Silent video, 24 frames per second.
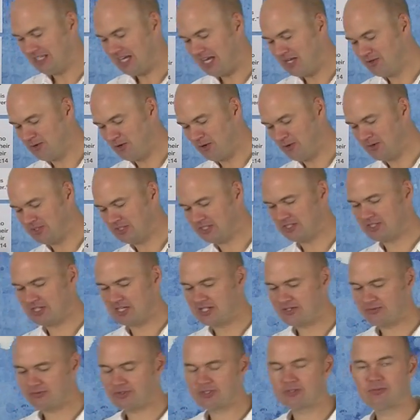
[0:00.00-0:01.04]
I know it's a
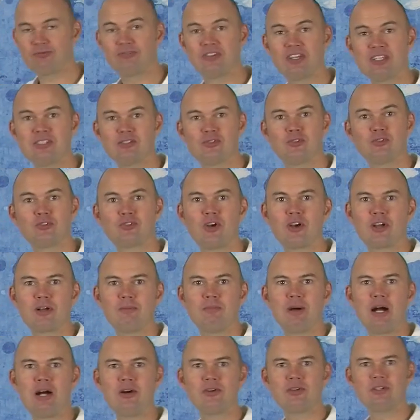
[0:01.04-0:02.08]
dangerous thing to talk
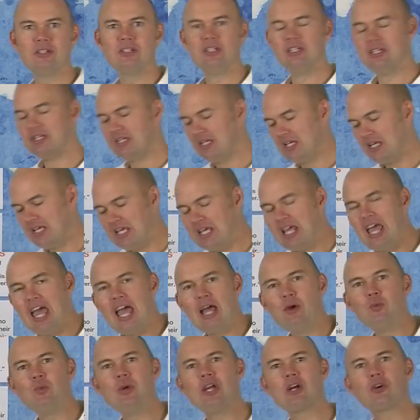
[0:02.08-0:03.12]
about.
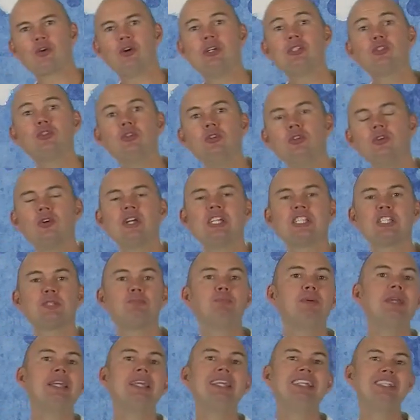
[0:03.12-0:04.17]
And we are going to look at
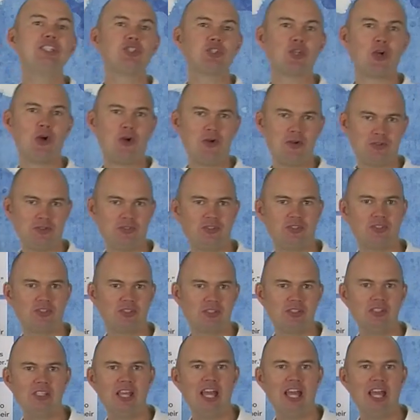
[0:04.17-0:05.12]
speaking in tongues.